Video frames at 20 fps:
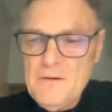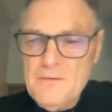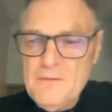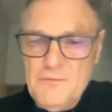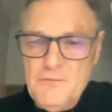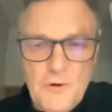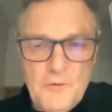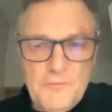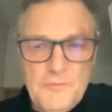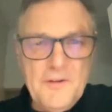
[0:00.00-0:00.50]

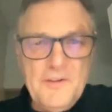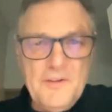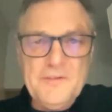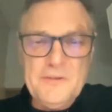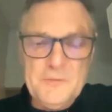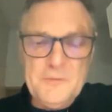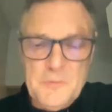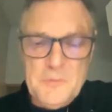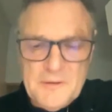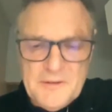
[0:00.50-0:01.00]

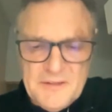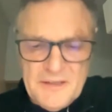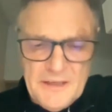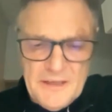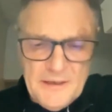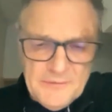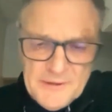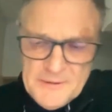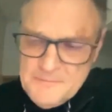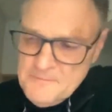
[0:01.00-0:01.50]
4/5 was
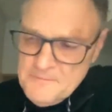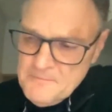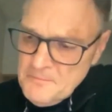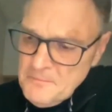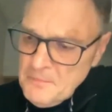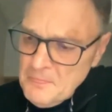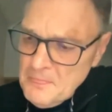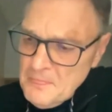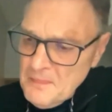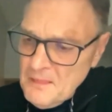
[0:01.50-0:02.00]
given
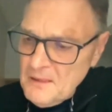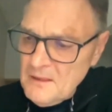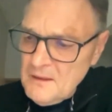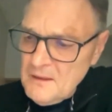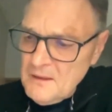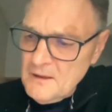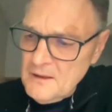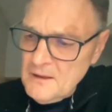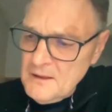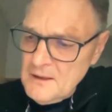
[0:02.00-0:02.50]

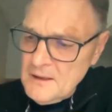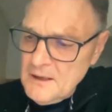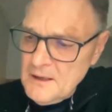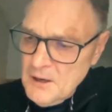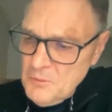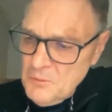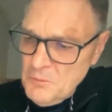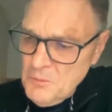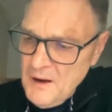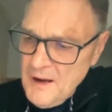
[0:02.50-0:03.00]

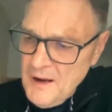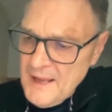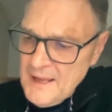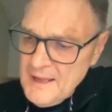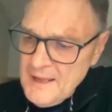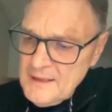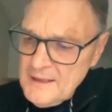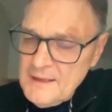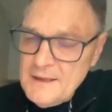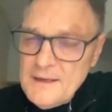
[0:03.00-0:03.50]

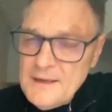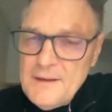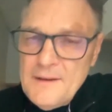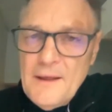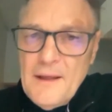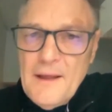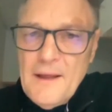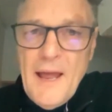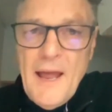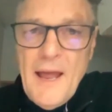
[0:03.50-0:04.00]
away.
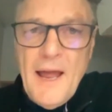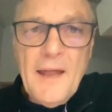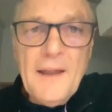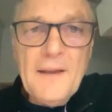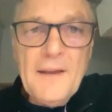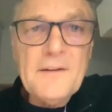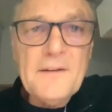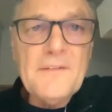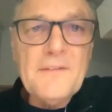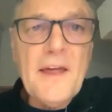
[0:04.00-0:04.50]

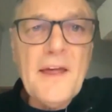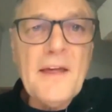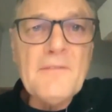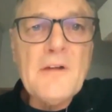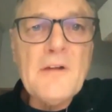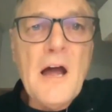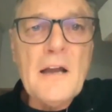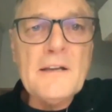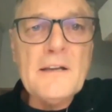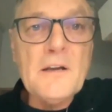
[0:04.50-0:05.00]
And they've
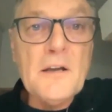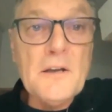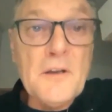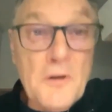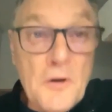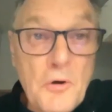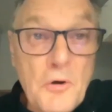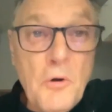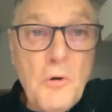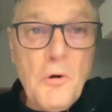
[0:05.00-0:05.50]
got an
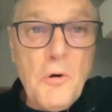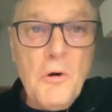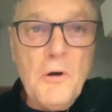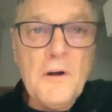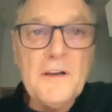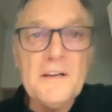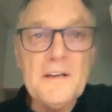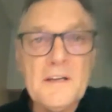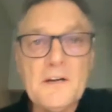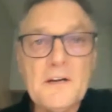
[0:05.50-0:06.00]

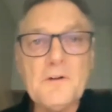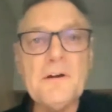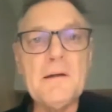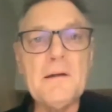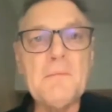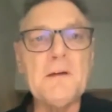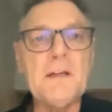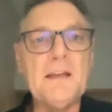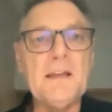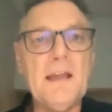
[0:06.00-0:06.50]
accord, an
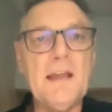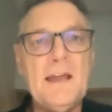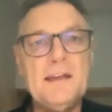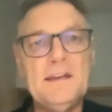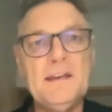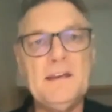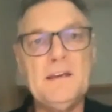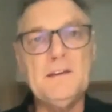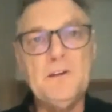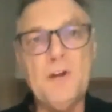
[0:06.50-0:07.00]
agreement, and
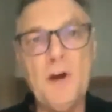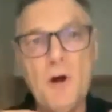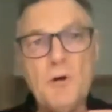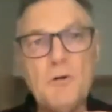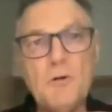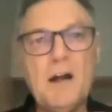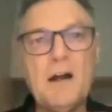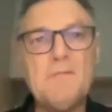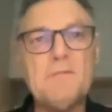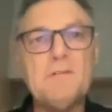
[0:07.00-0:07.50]
in
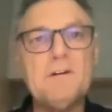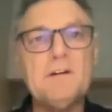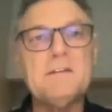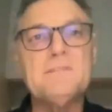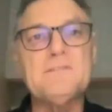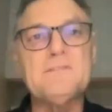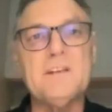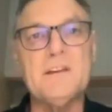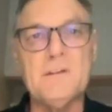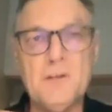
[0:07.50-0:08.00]

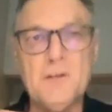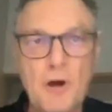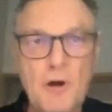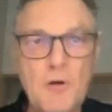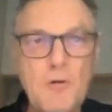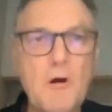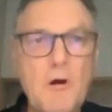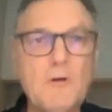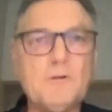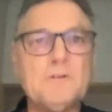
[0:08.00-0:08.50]
co-governance and
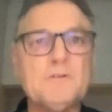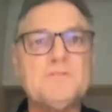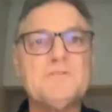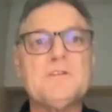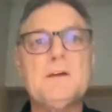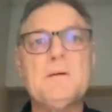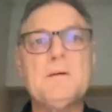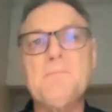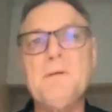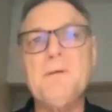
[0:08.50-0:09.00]

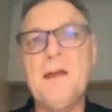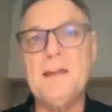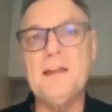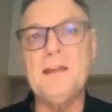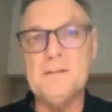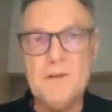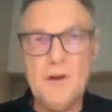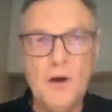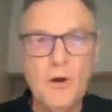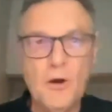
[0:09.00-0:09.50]
co-ownership
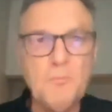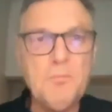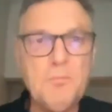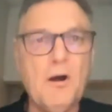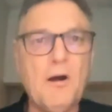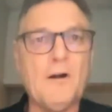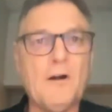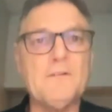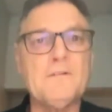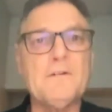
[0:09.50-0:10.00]
and
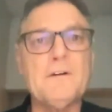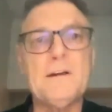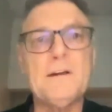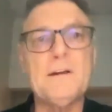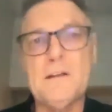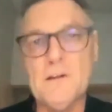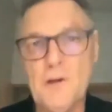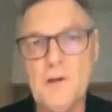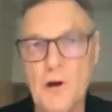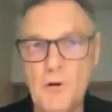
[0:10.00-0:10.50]
co-partnering
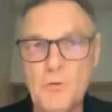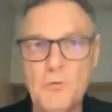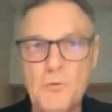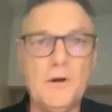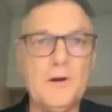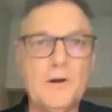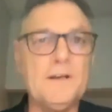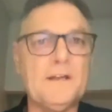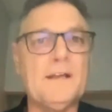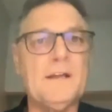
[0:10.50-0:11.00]
and
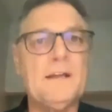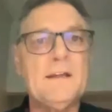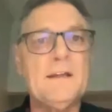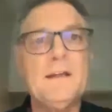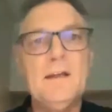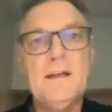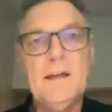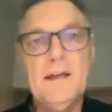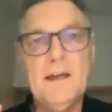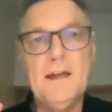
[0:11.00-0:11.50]
co-working
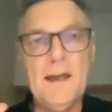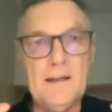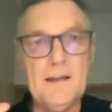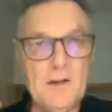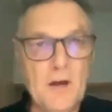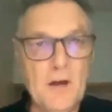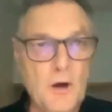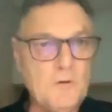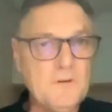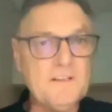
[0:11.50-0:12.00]
and
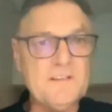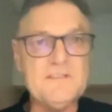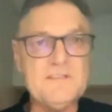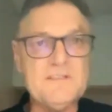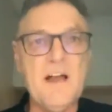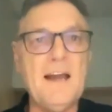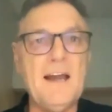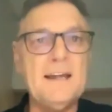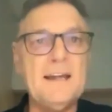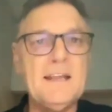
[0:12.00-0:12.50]

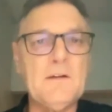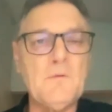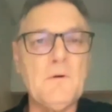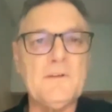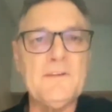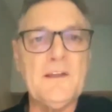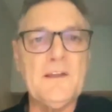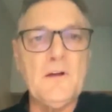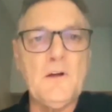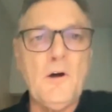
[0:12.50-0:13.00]
co-designing
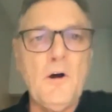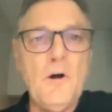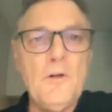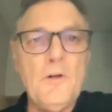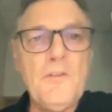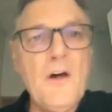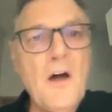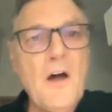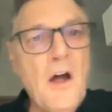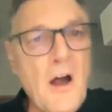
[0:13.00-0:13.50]
what they call
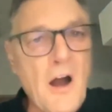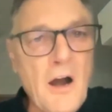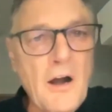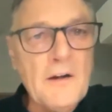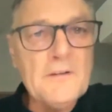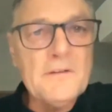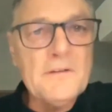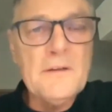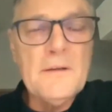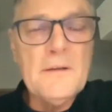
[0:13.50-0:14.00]
the
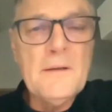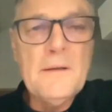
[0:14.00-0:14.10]
heart